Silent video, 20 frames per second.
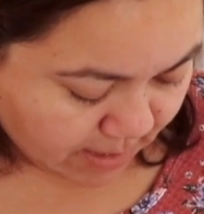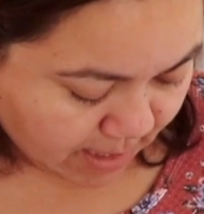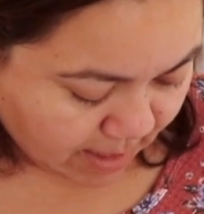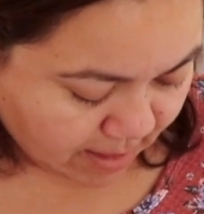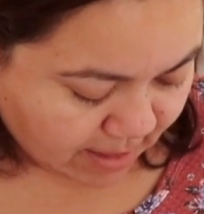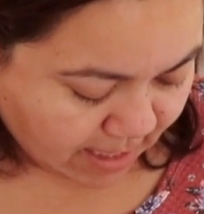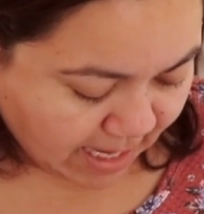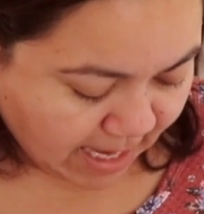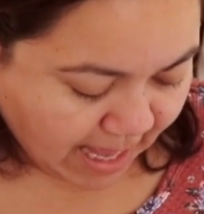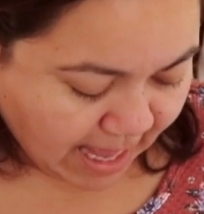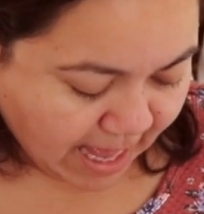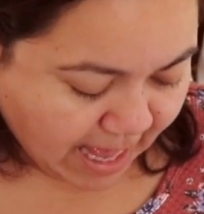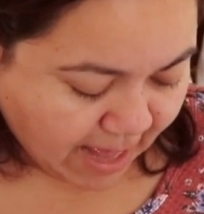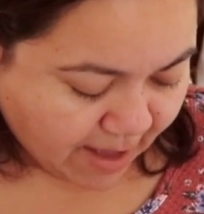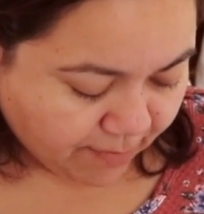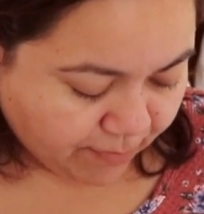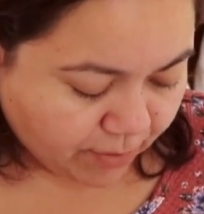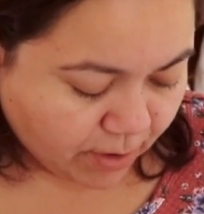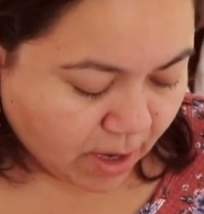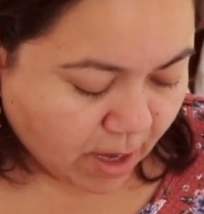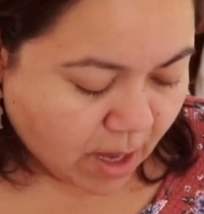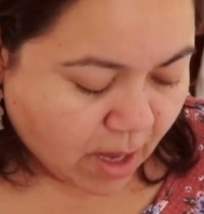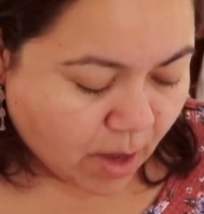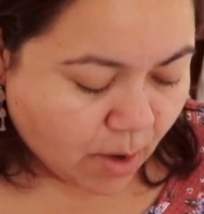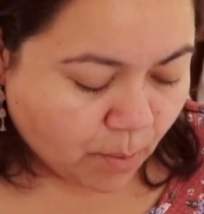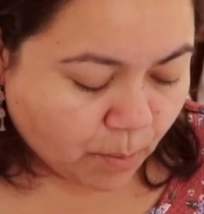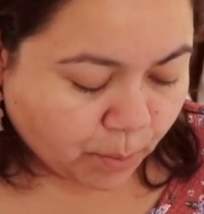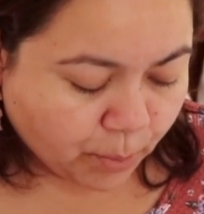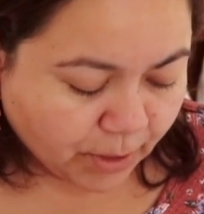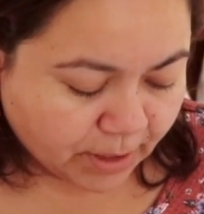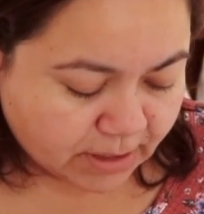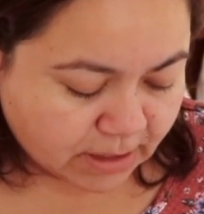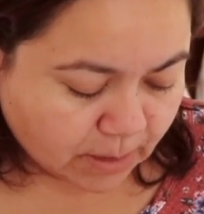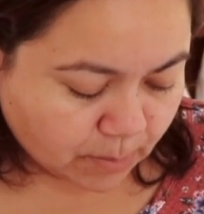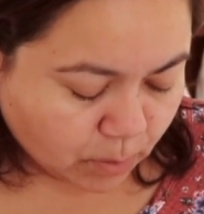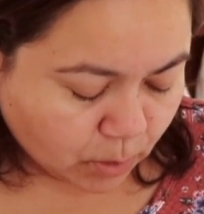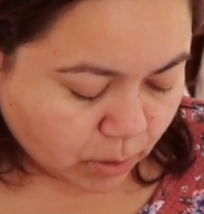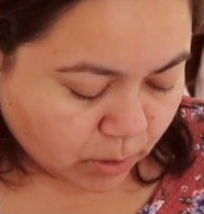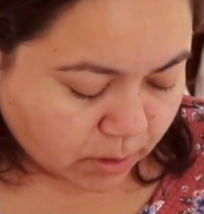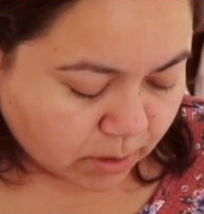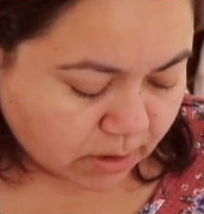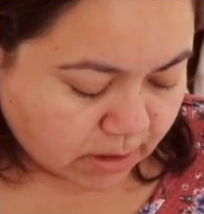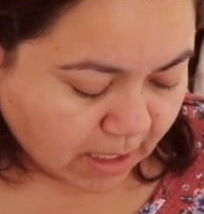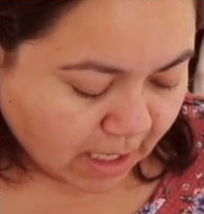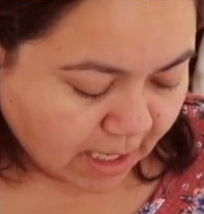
and they have printables